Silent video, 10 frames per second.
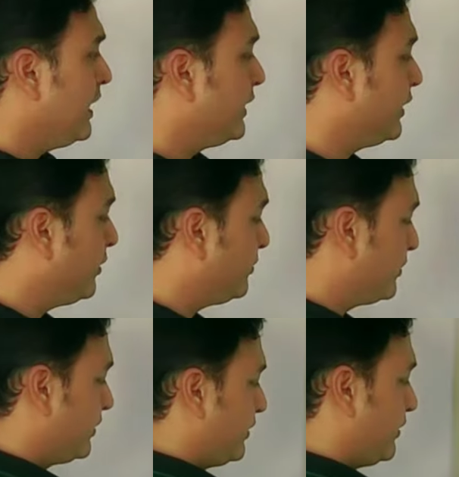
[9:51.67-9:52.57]
Now
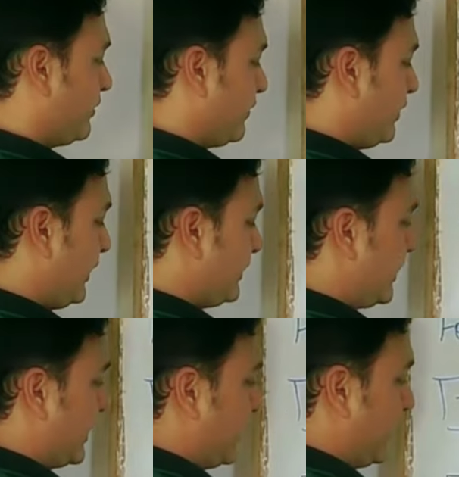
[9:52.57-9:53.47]
let us
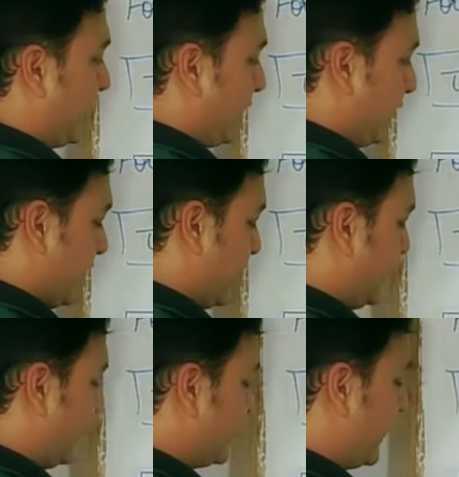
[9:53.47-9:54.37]
take again
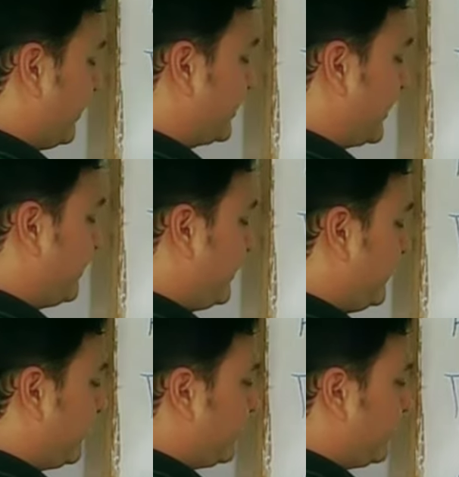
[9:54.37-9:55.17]
that same example.